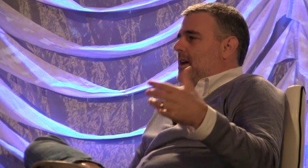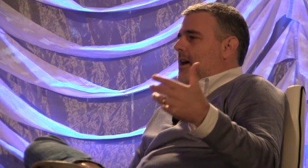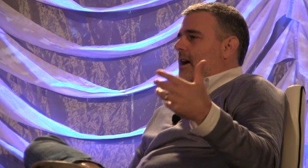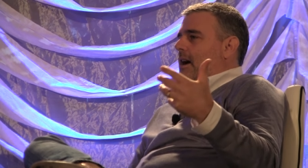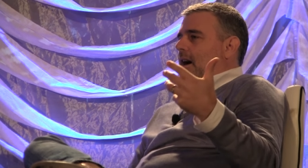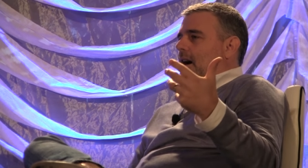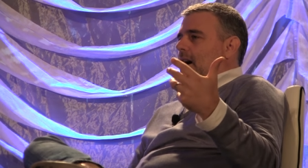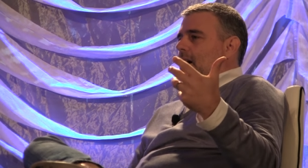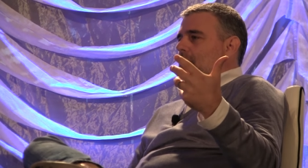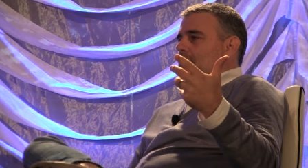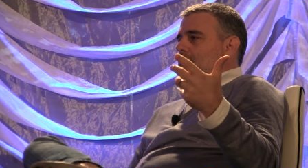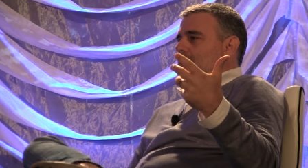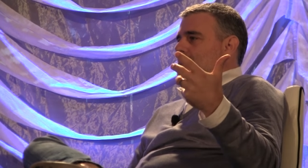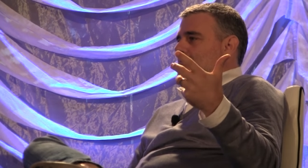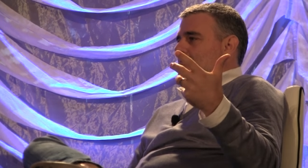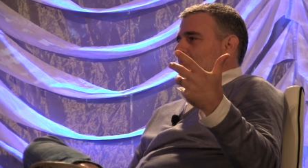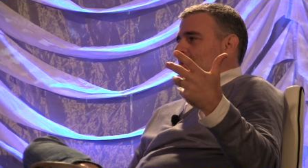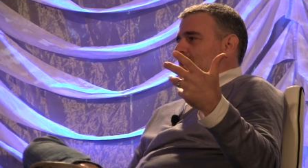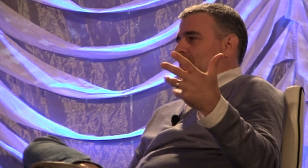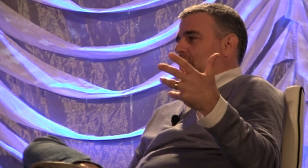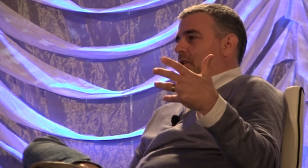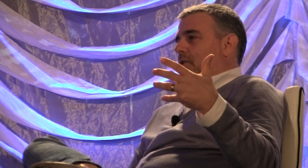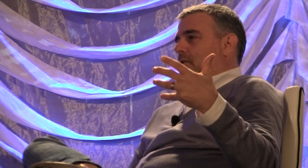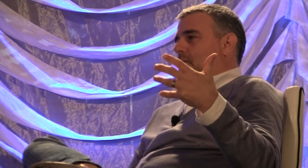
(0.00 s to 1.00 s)
um,
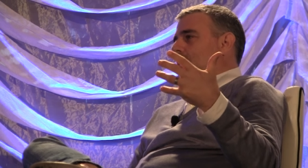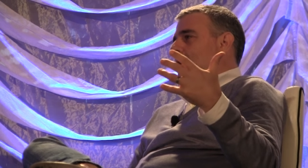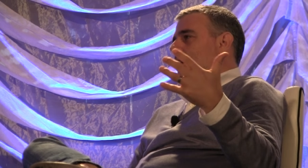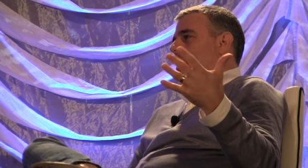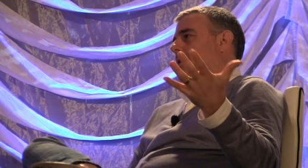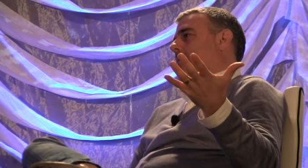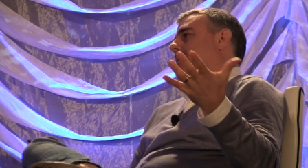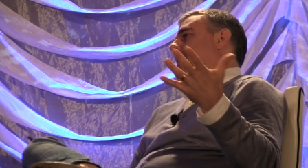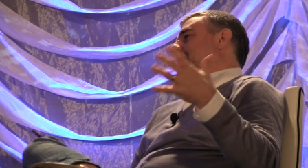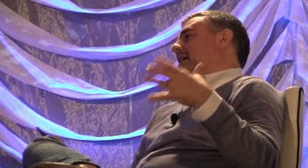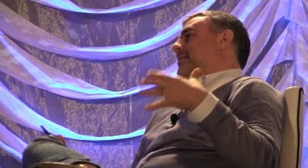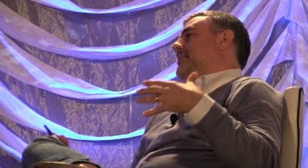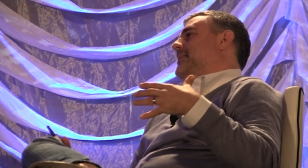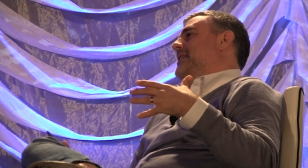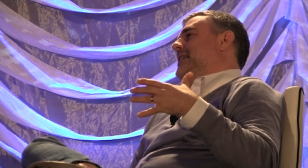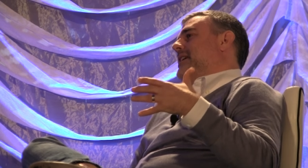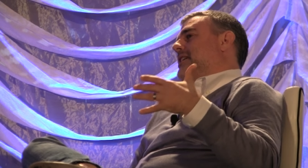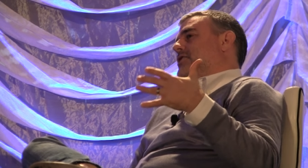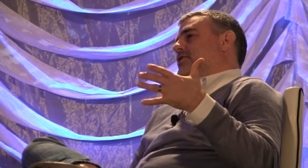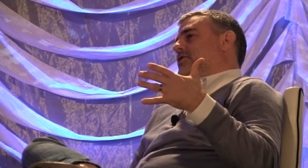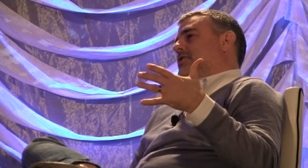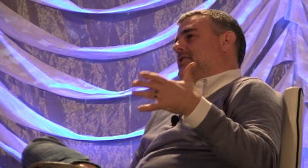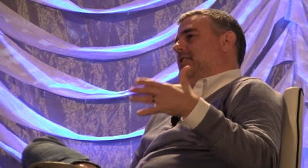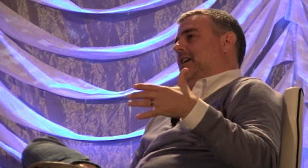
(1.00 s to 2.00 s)
you know, our
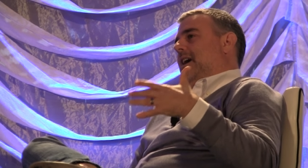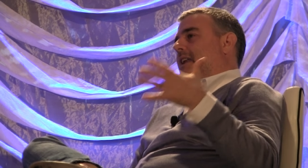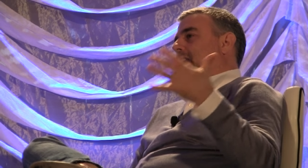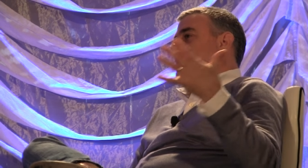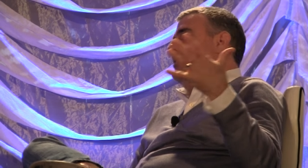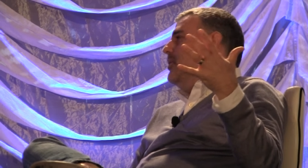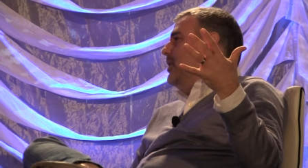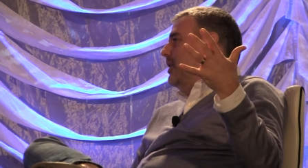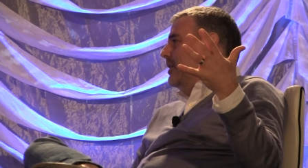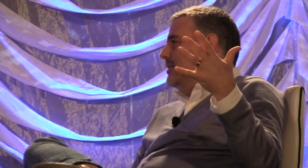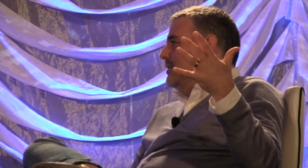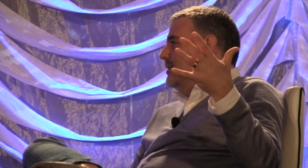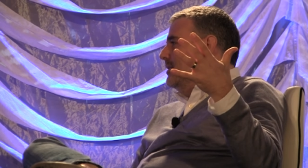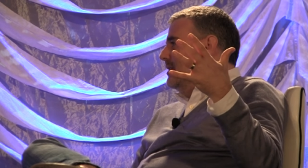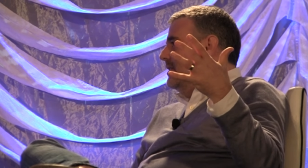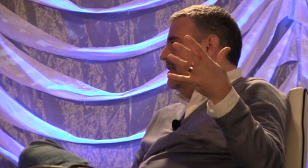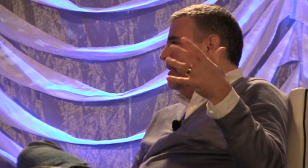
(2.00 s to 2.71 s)
recommendation to anyone